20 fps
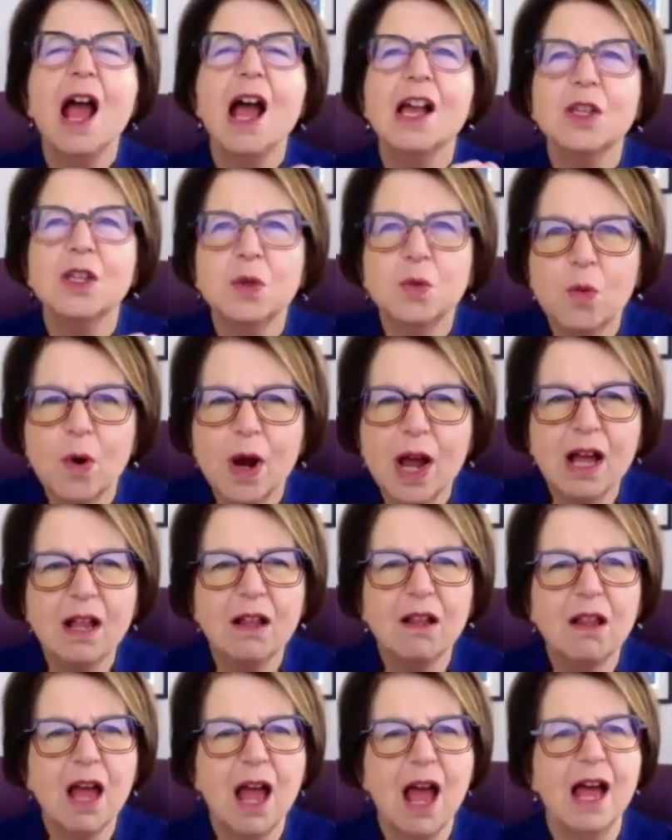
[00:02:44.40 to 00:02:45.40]
as
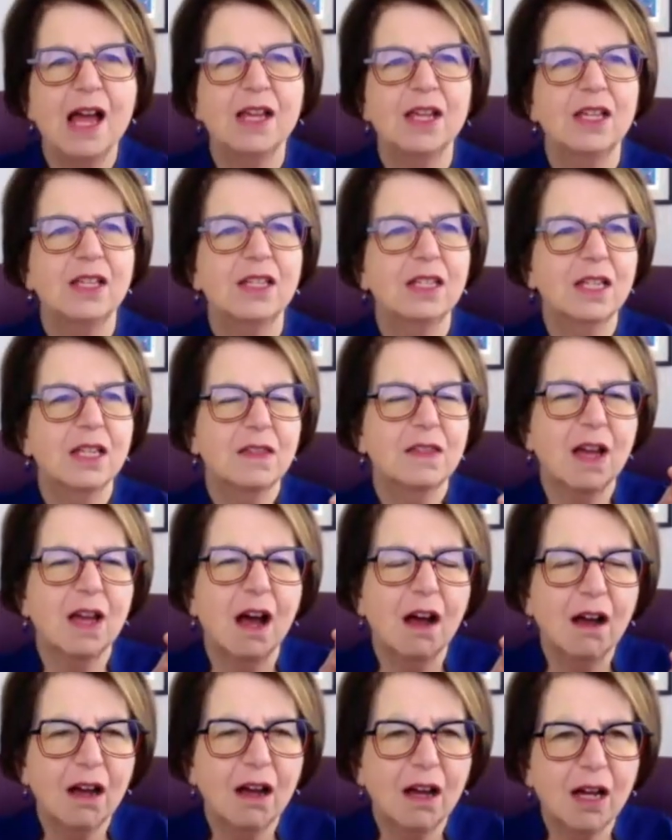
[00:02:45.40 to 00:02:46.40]
well as the
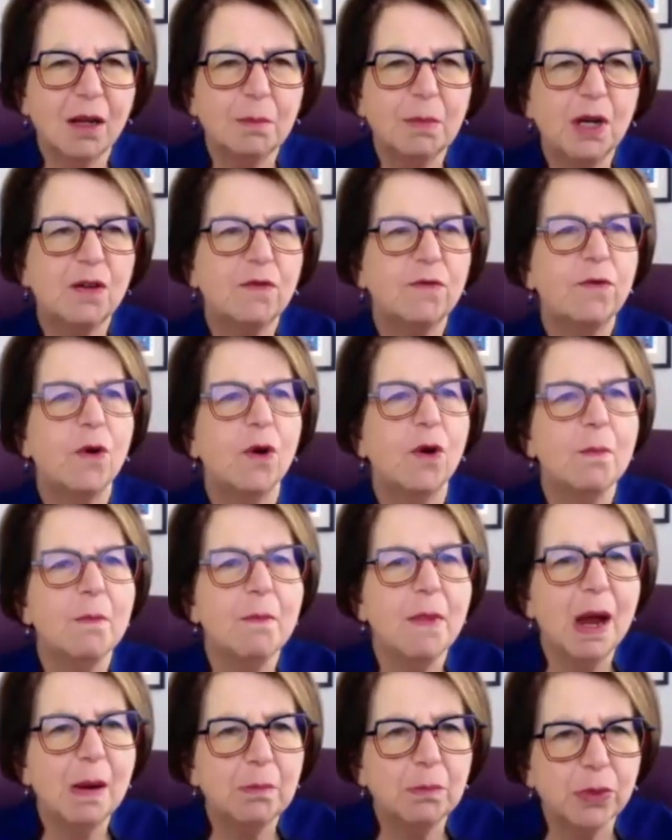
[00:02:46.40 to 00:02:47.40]
hub for
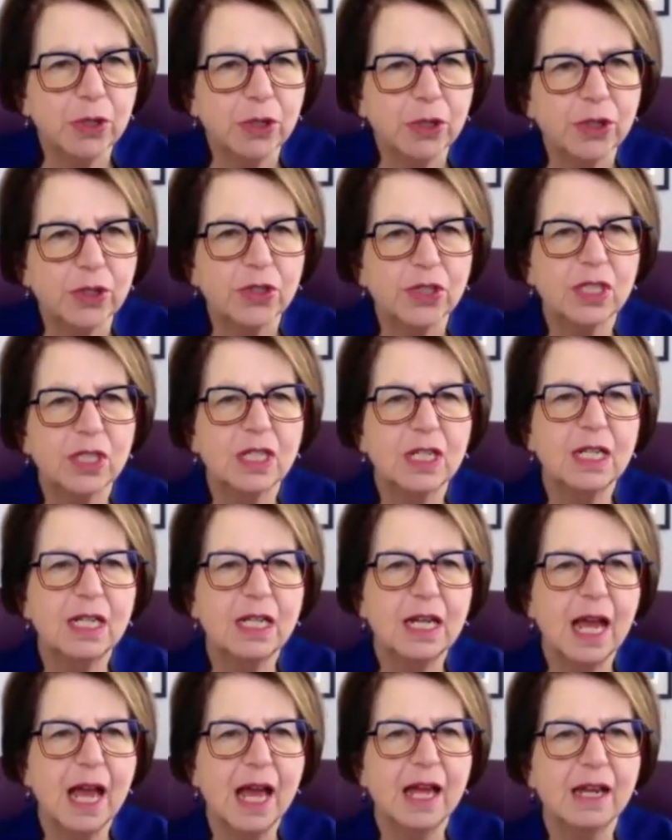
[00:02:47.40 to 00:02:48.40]
members to
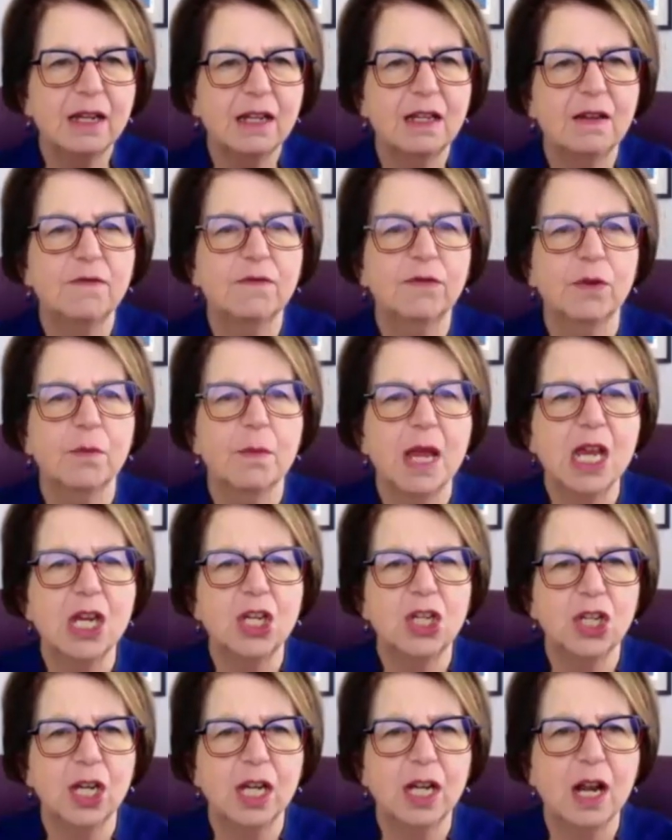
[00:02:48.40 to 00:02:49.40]
get
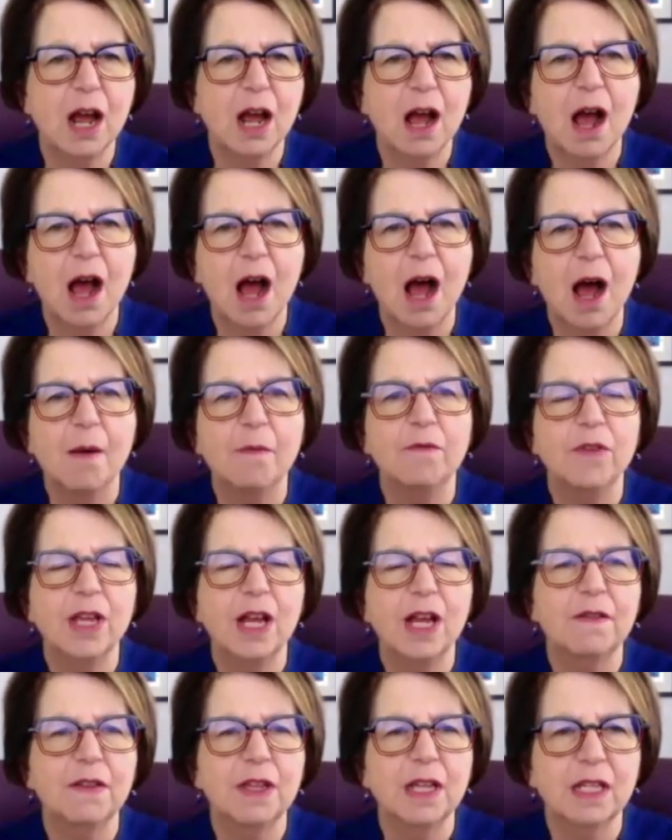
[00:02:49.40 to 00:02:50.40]
information
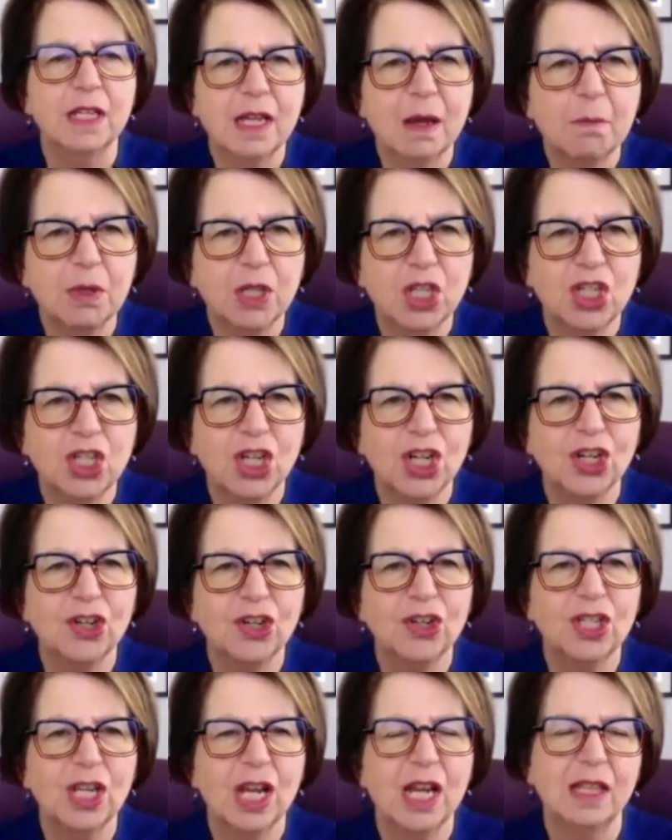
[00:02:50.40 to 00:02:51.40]
via the assembly
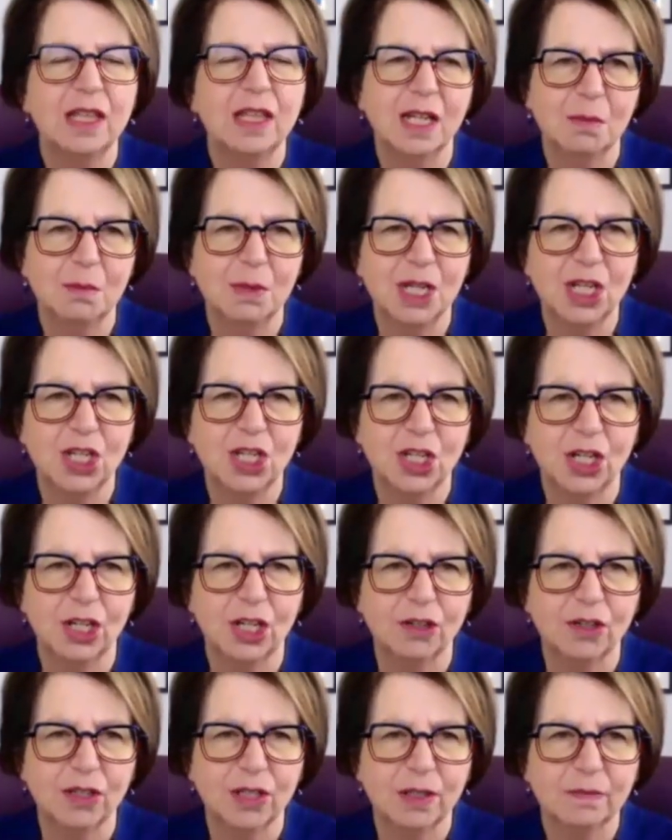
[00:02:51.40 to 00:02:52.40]
chairs and the committee
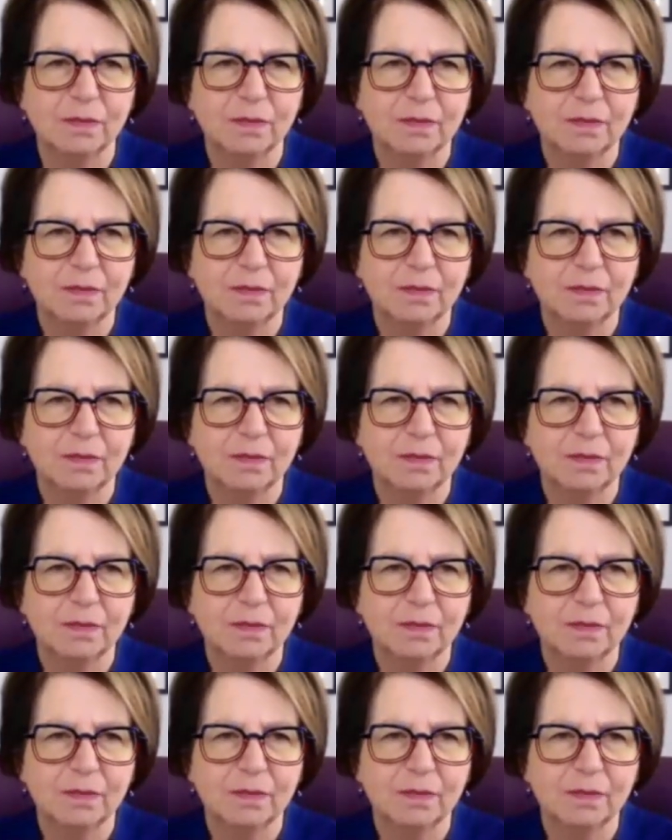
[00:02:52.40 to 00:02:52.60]
chairs.